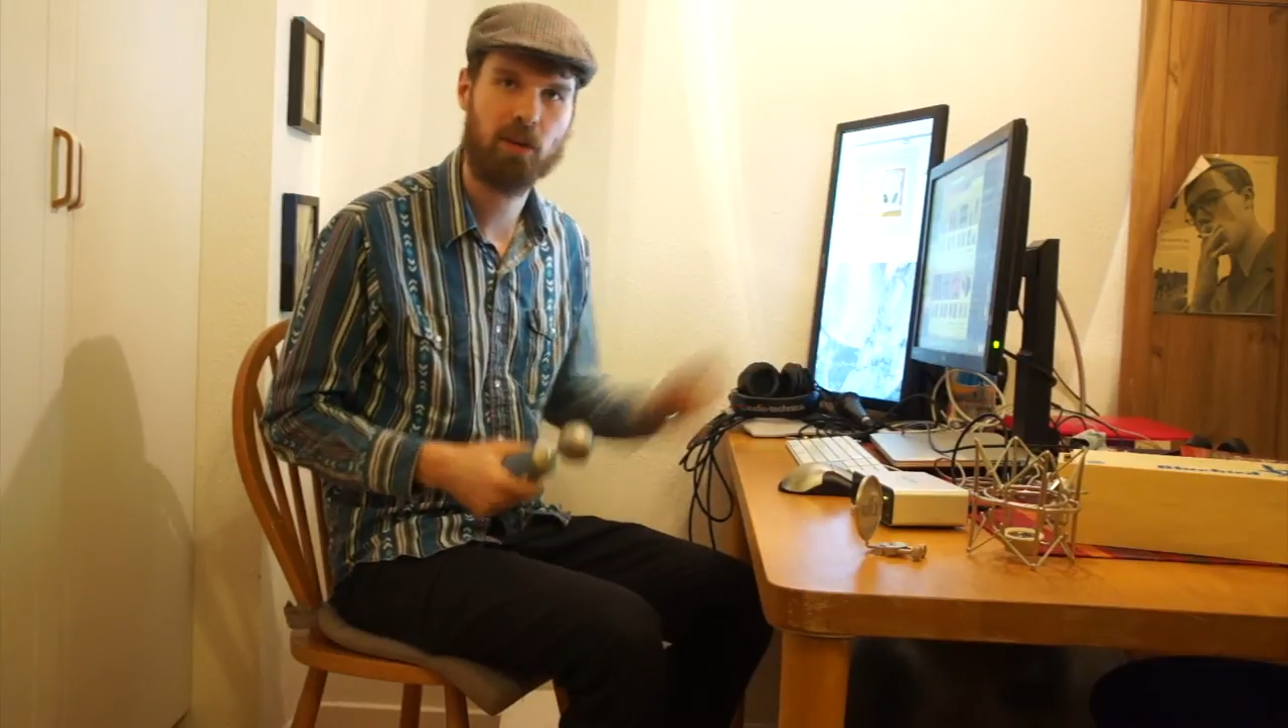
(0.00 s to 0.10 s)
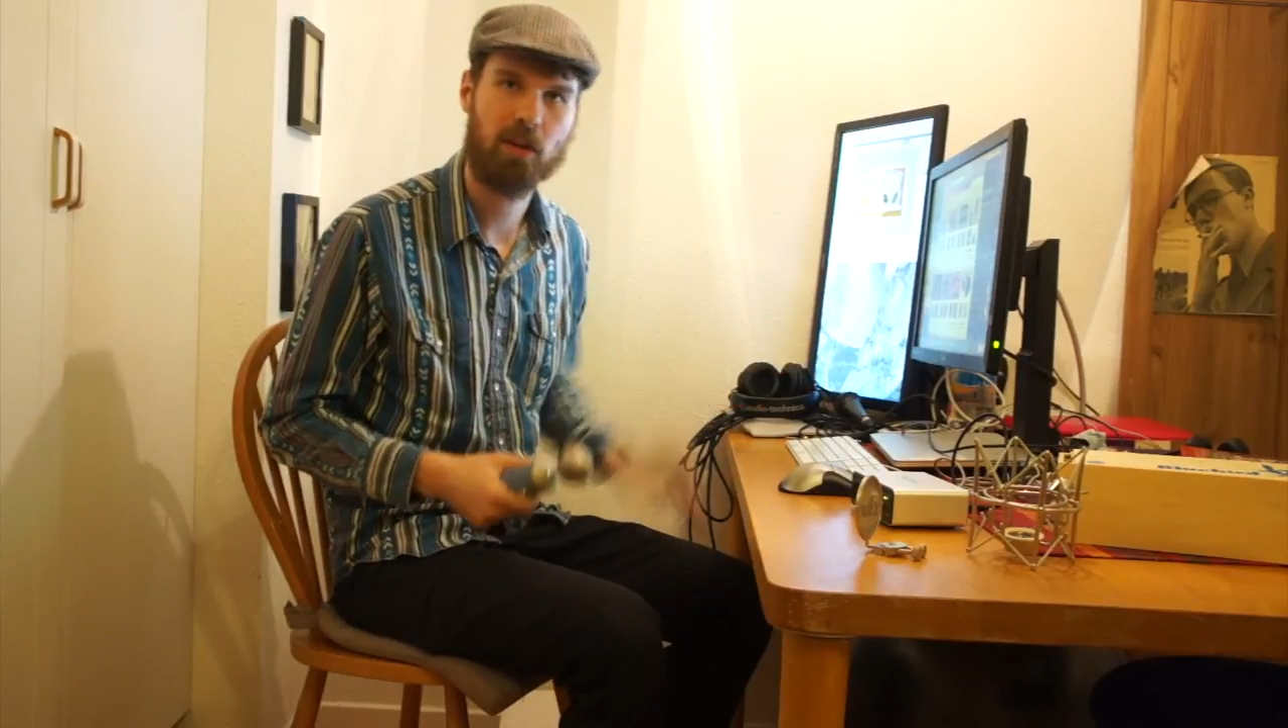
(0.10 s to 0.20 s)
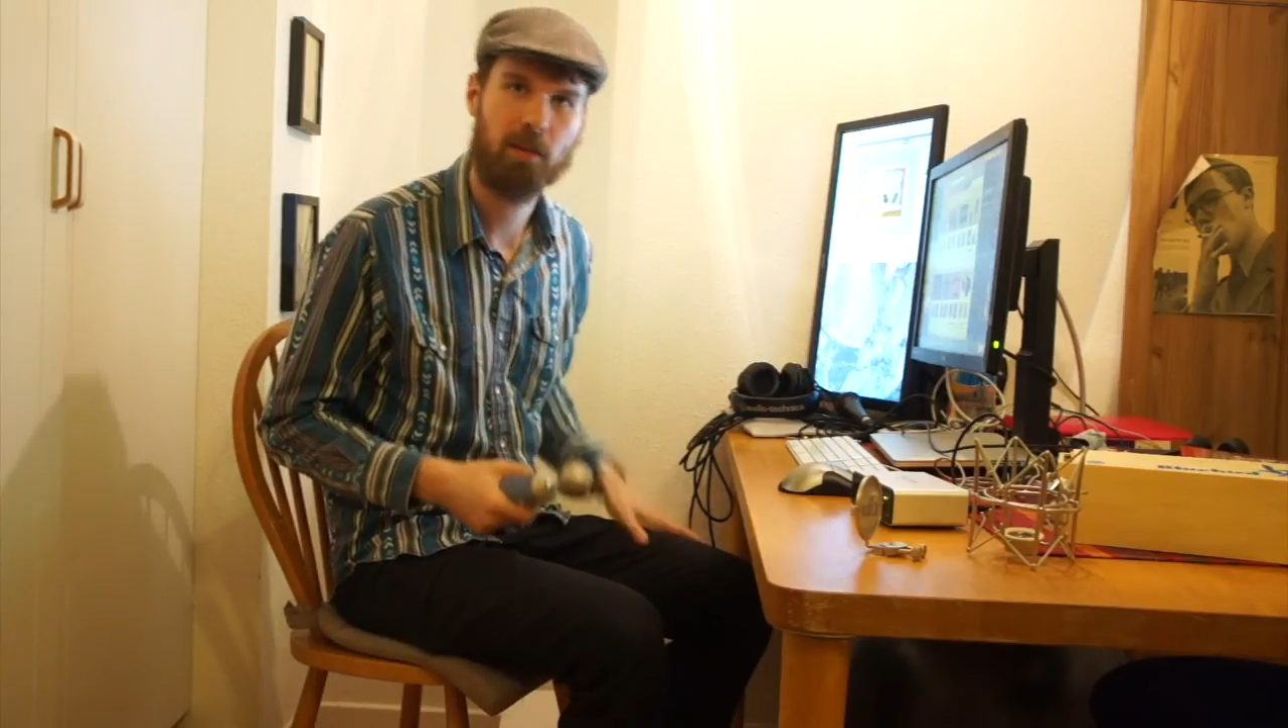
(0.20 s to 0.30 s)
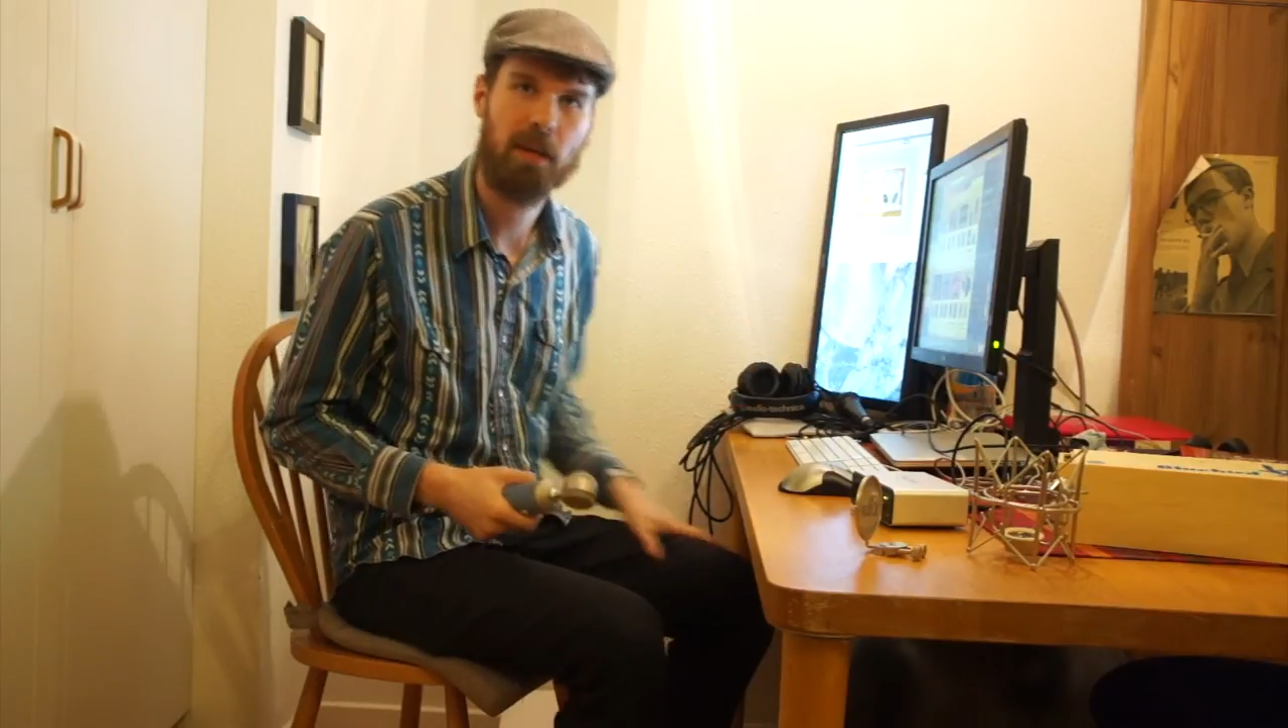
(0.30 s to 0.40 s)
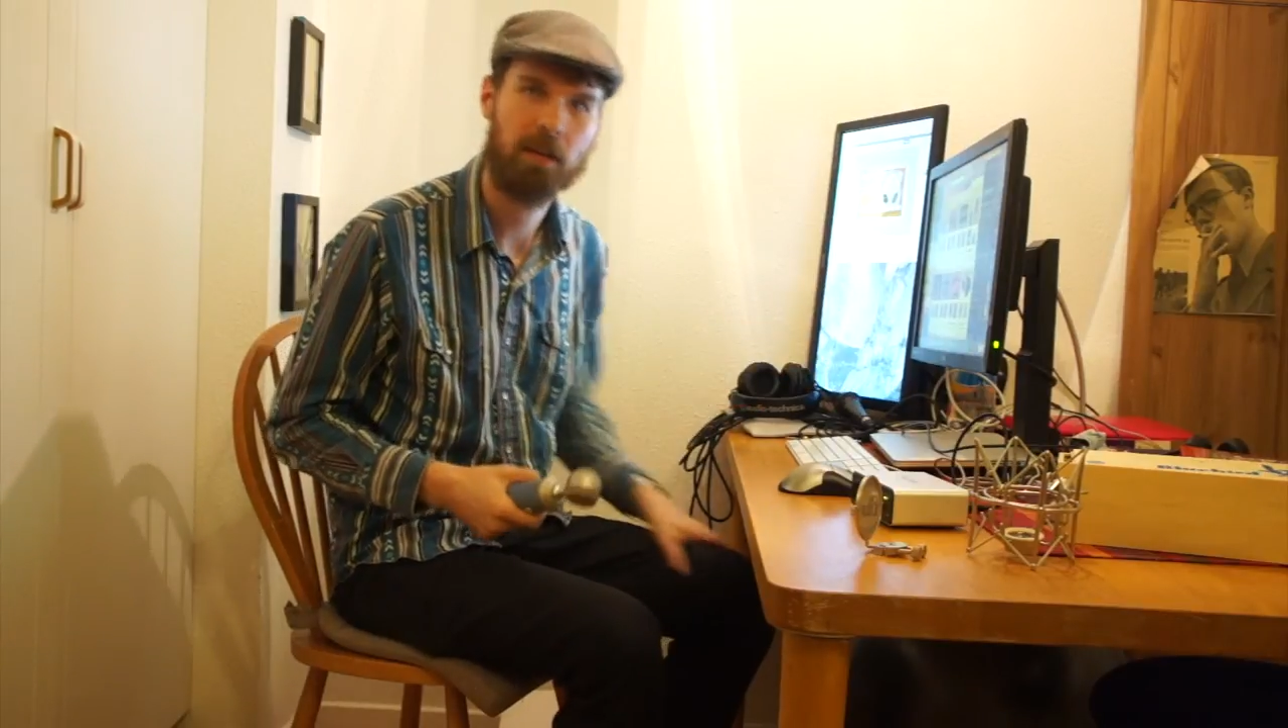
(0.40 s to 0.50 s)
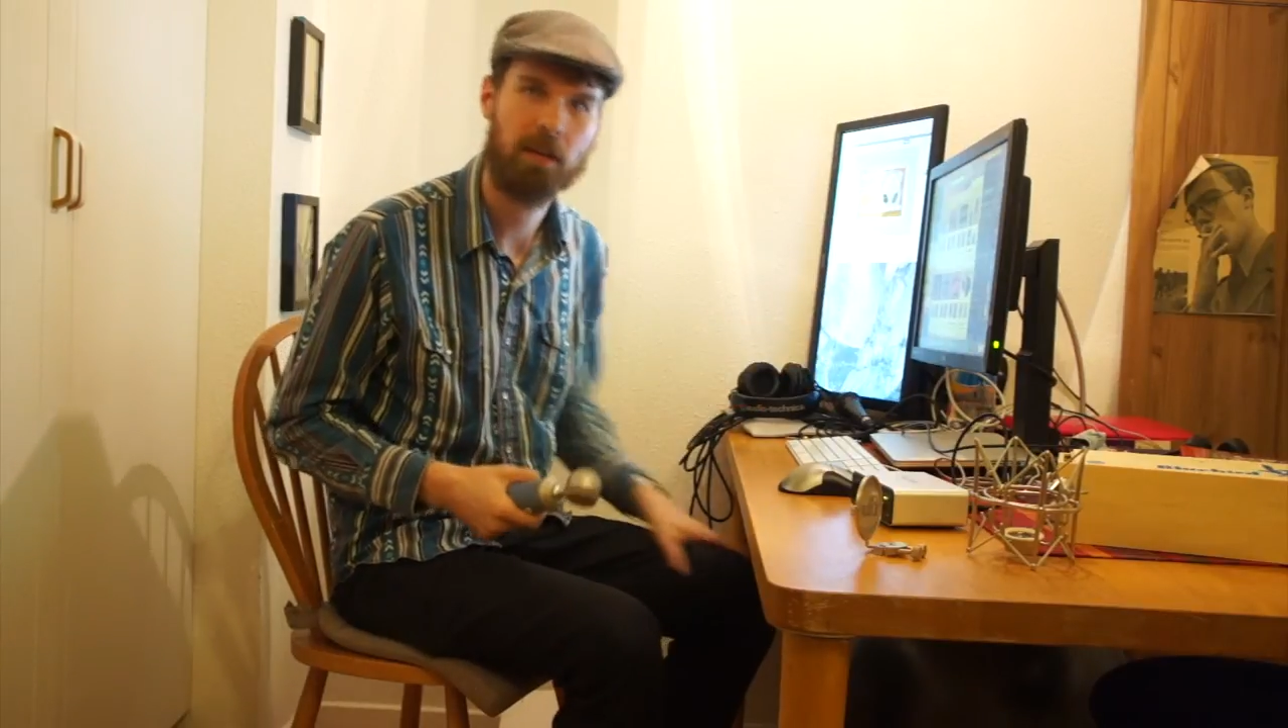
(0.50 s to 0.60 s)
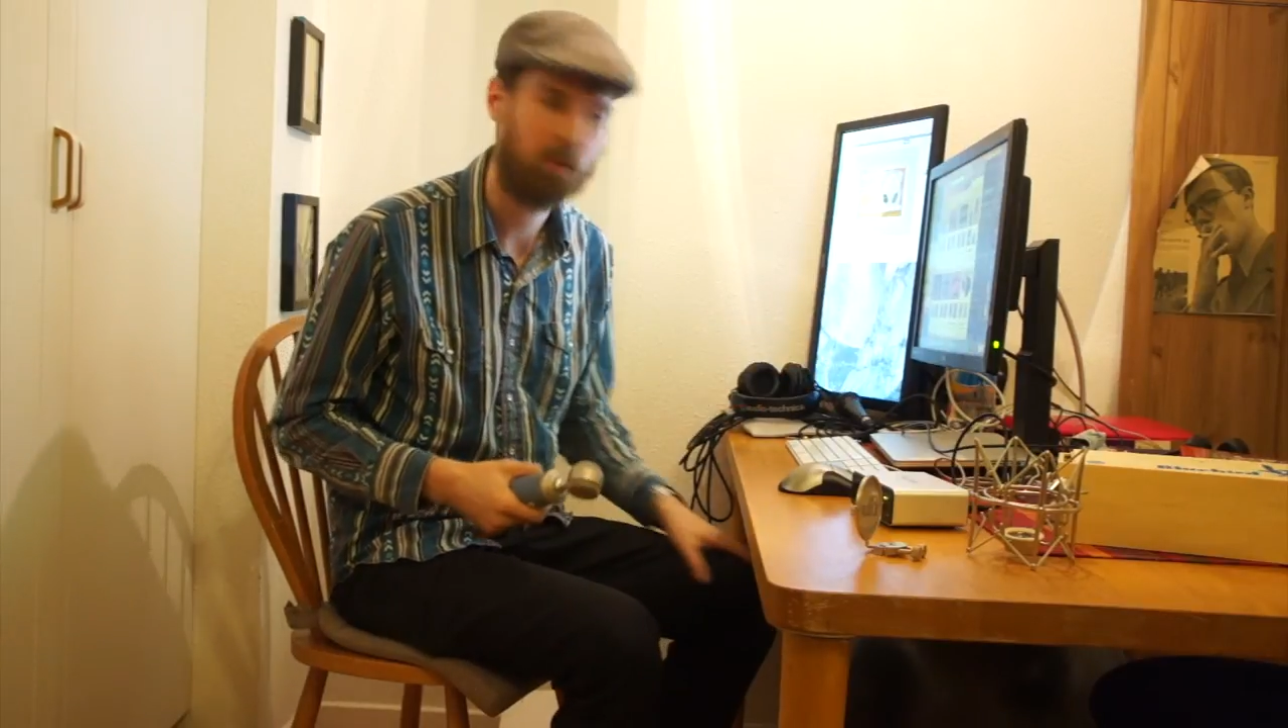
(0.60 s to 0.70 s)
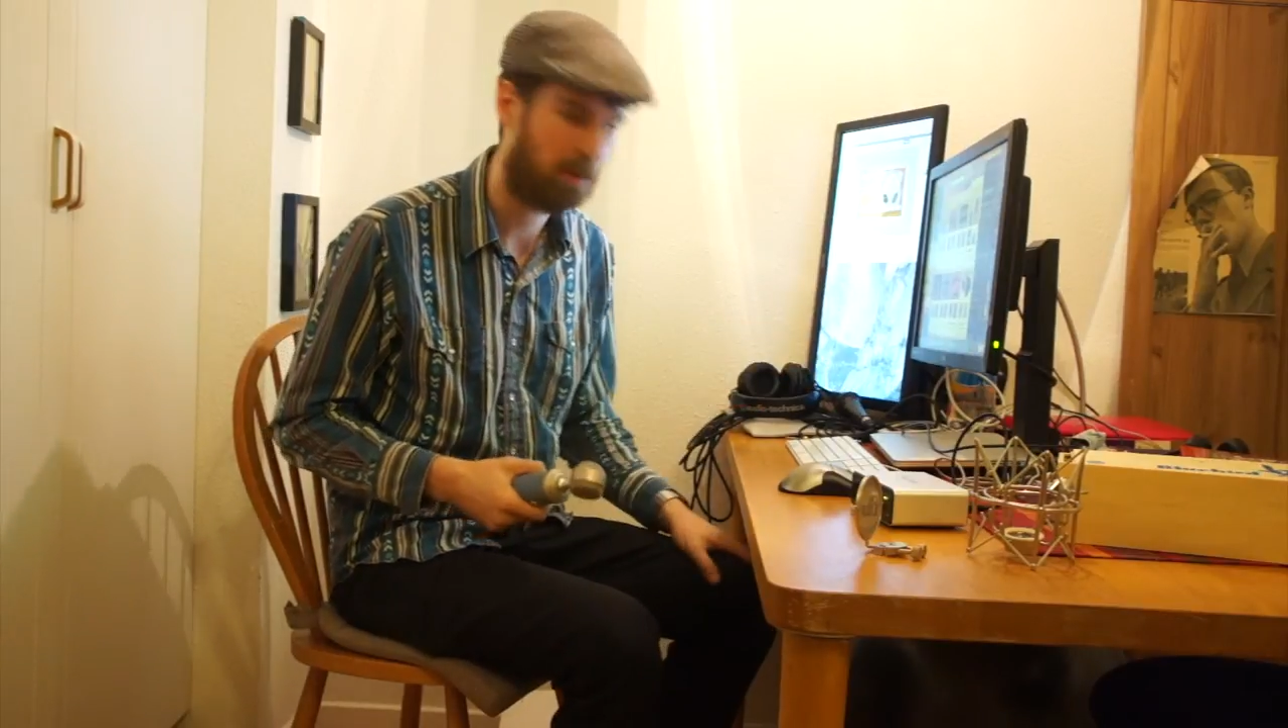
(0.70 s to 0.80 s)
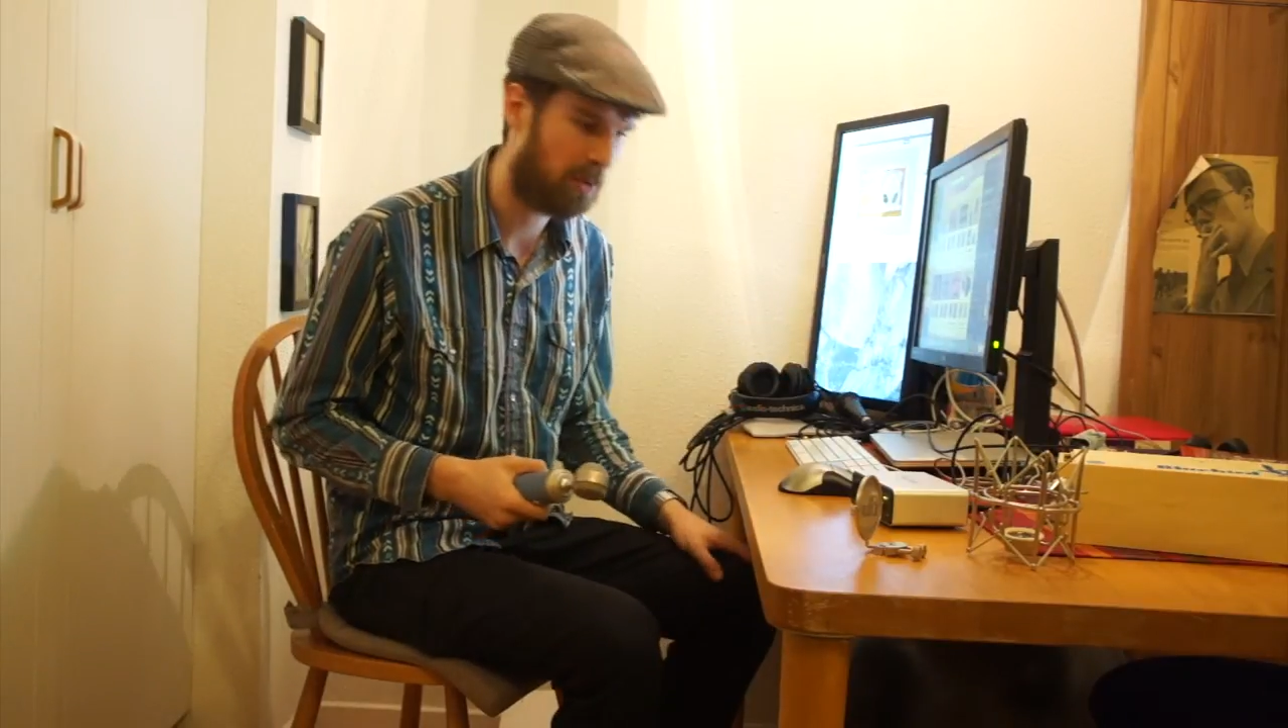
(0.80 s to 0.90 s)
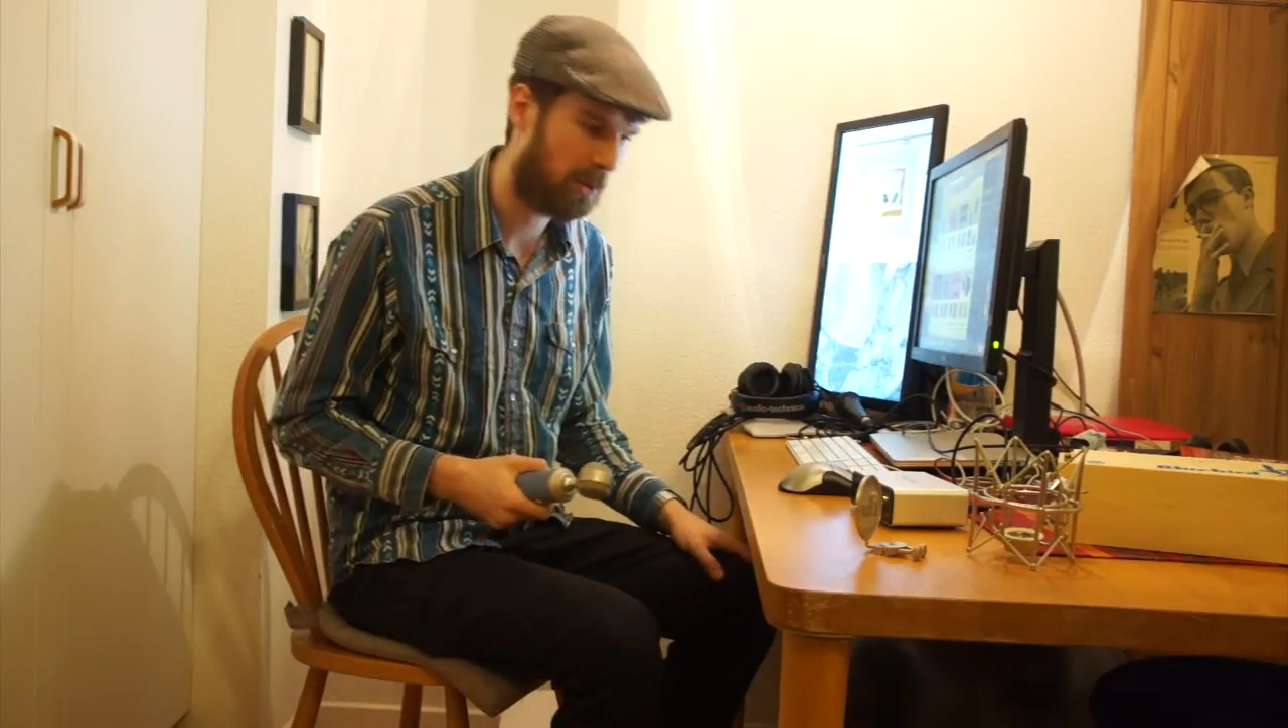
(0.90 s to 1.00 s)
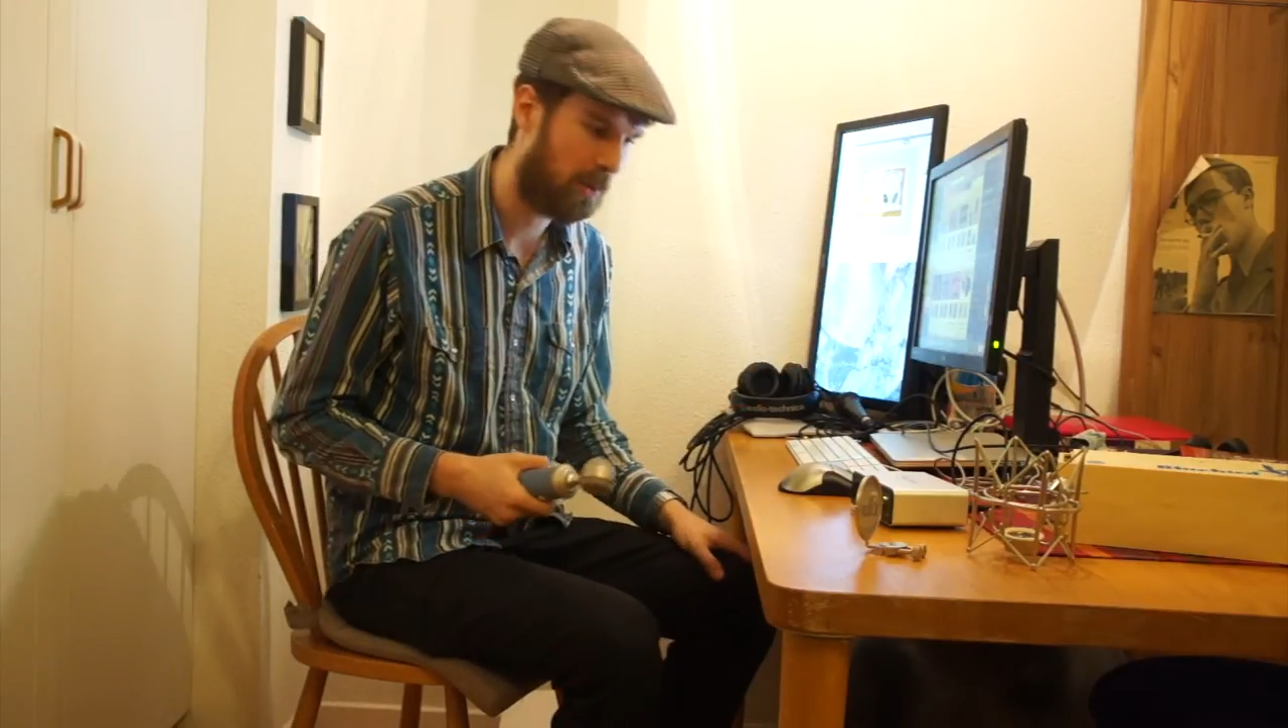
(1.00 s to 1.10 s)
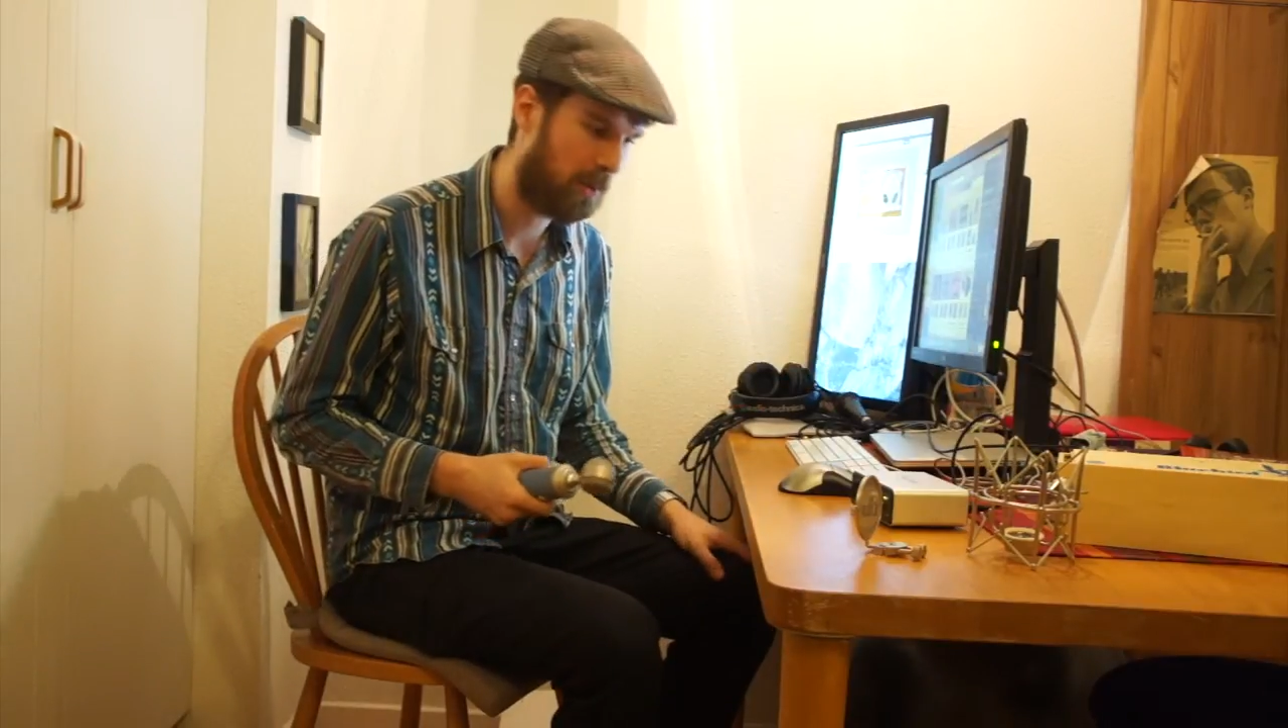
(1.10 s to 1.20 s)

MacBook Pro.